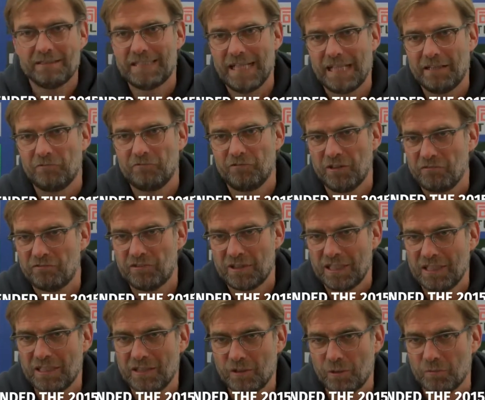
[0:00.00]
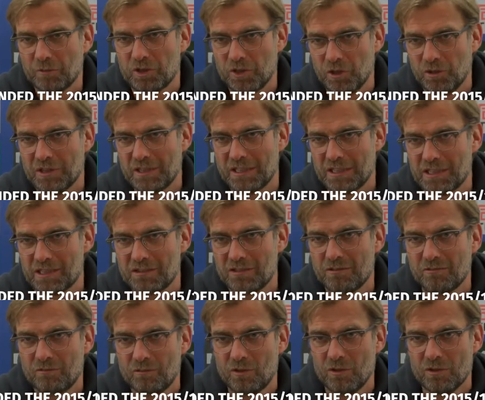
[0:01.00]
10, 15
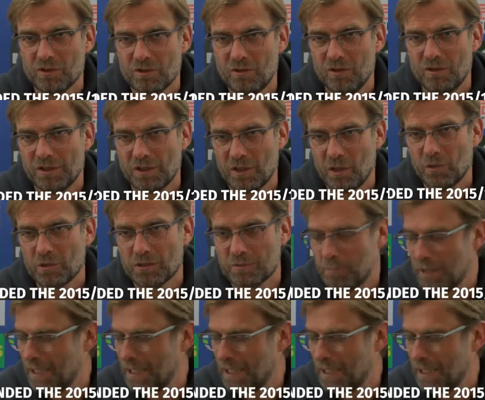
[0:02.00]
opportunities for scoring goals,